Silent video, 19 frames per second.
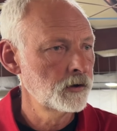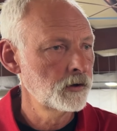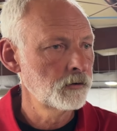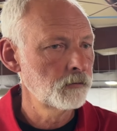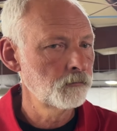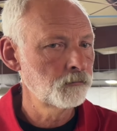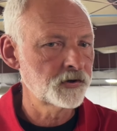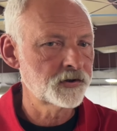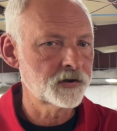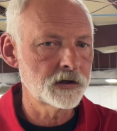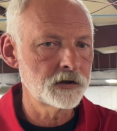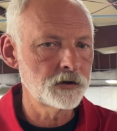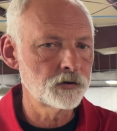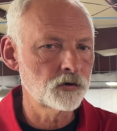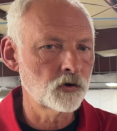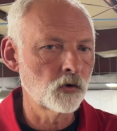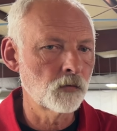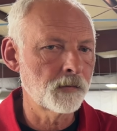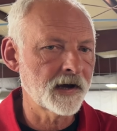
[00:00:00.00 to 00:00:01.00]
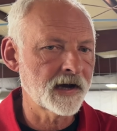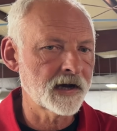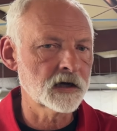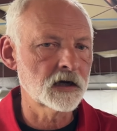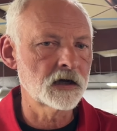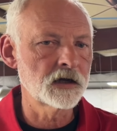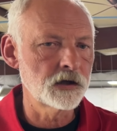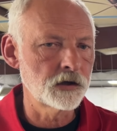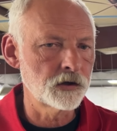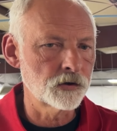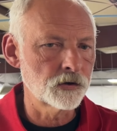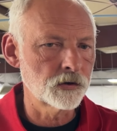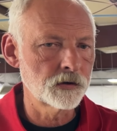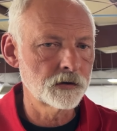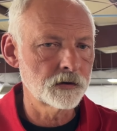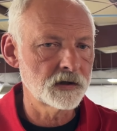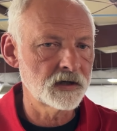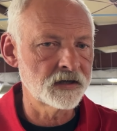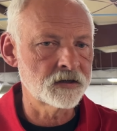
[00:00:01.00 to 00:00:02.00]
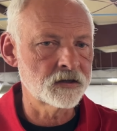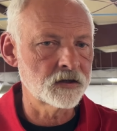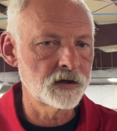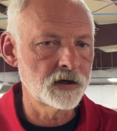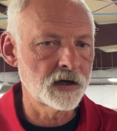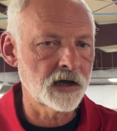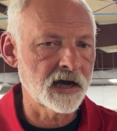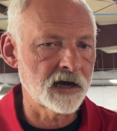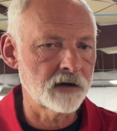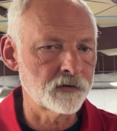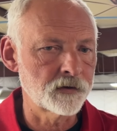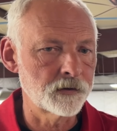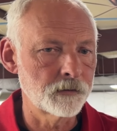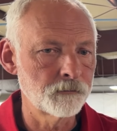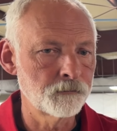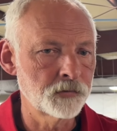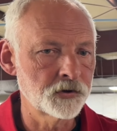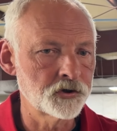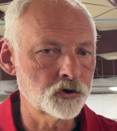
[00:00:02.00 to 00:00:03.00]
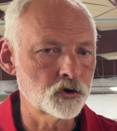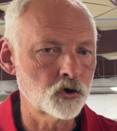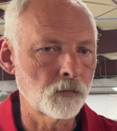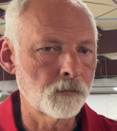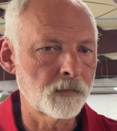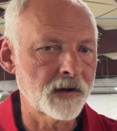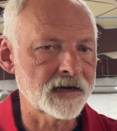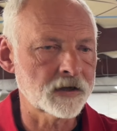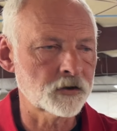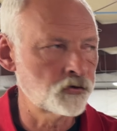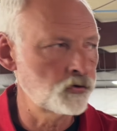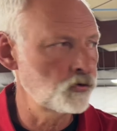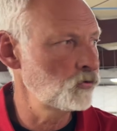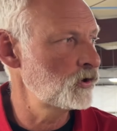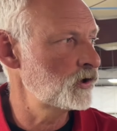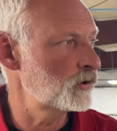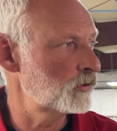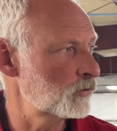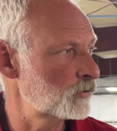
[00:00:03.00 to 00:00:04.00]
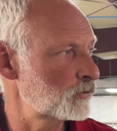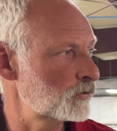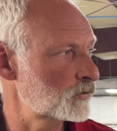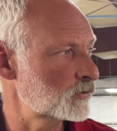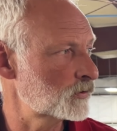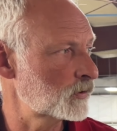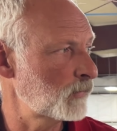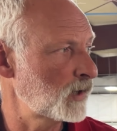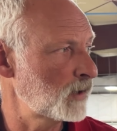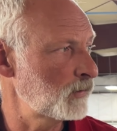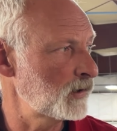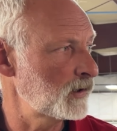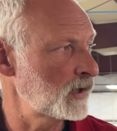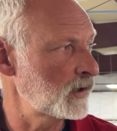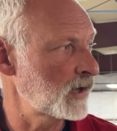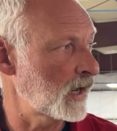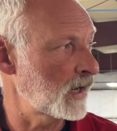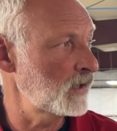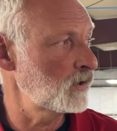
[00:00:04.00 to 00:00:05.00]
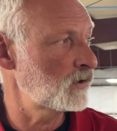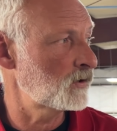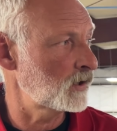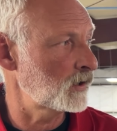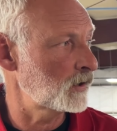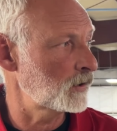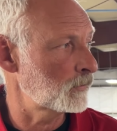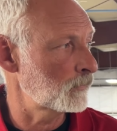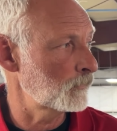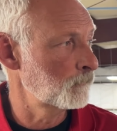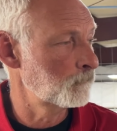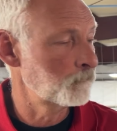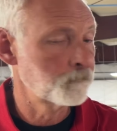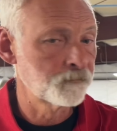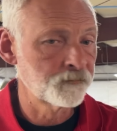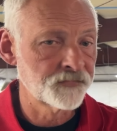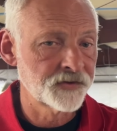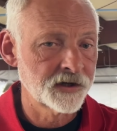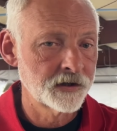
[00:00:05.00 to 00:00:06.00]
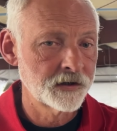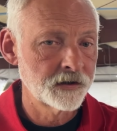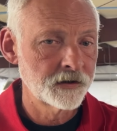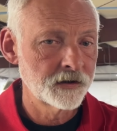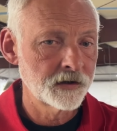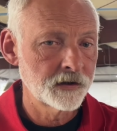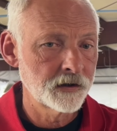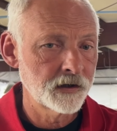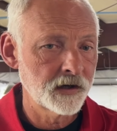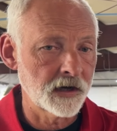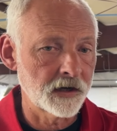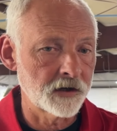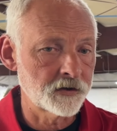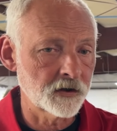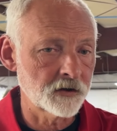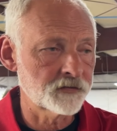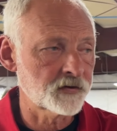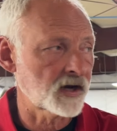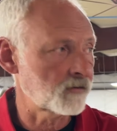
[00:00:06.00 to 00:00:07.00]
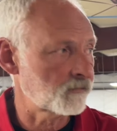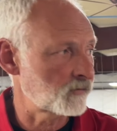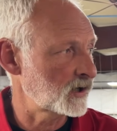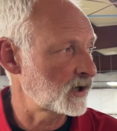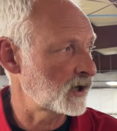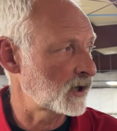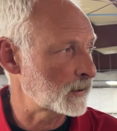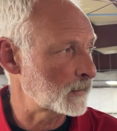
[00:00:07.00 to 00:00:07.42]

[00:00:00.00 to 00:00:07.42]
But then you go back a year, it didn't have it. But you go back 2 years to maybe 18, and it does have it again.